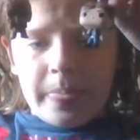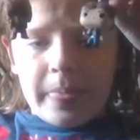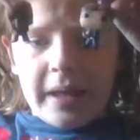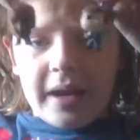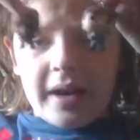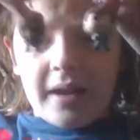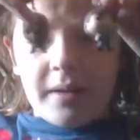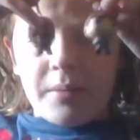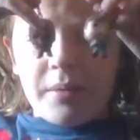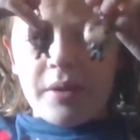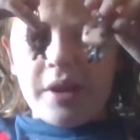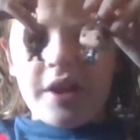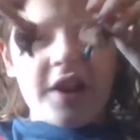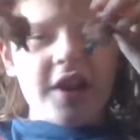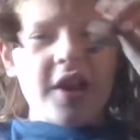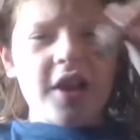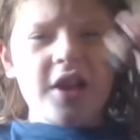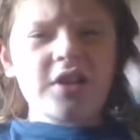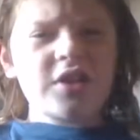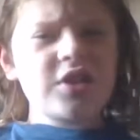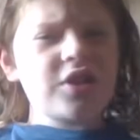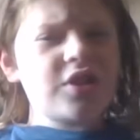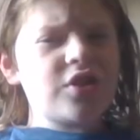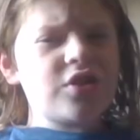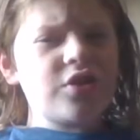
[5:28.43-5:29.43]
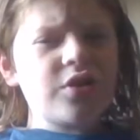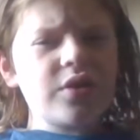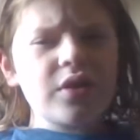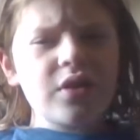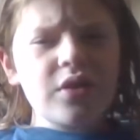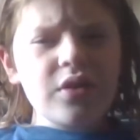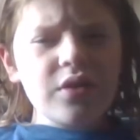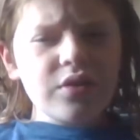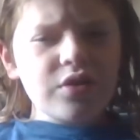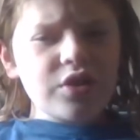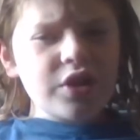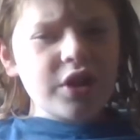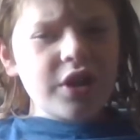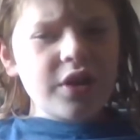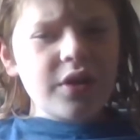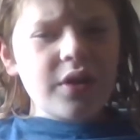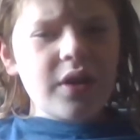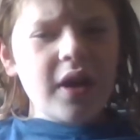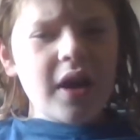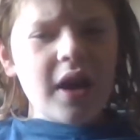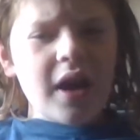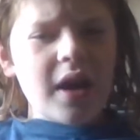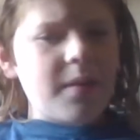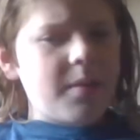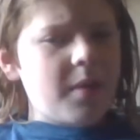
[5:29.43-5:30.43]
That I'm planning on just doing through
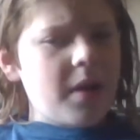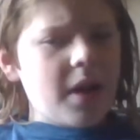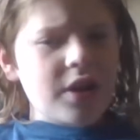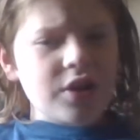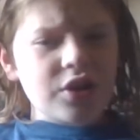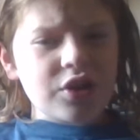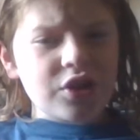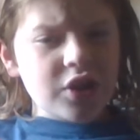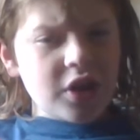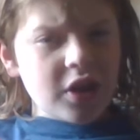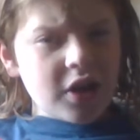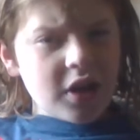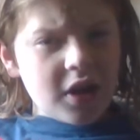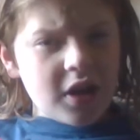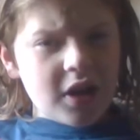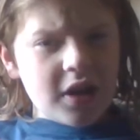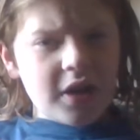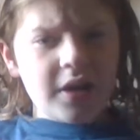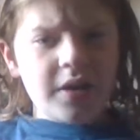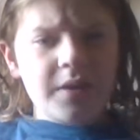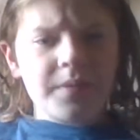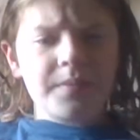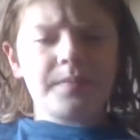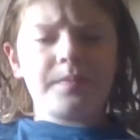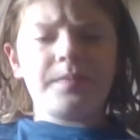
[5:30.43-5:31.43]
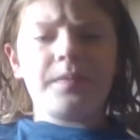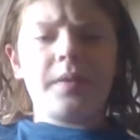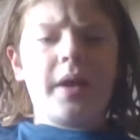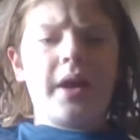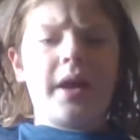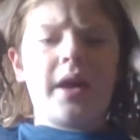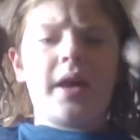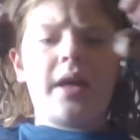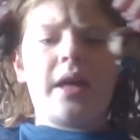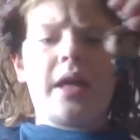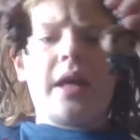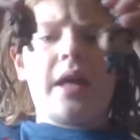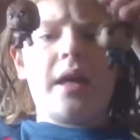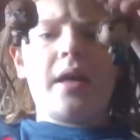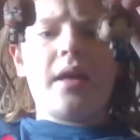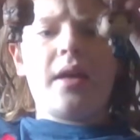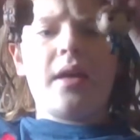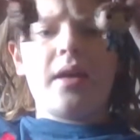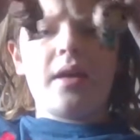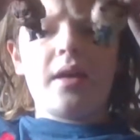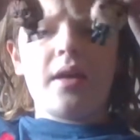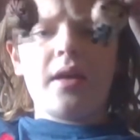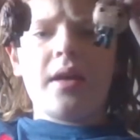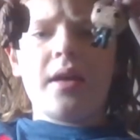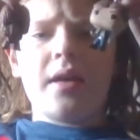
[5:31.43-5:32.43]
June. I'm not sure, but
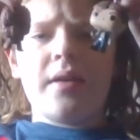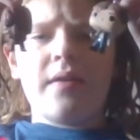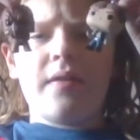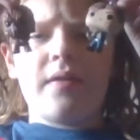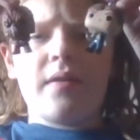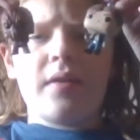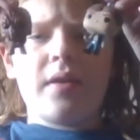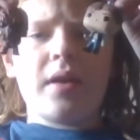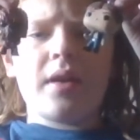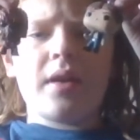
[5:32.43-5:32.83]
if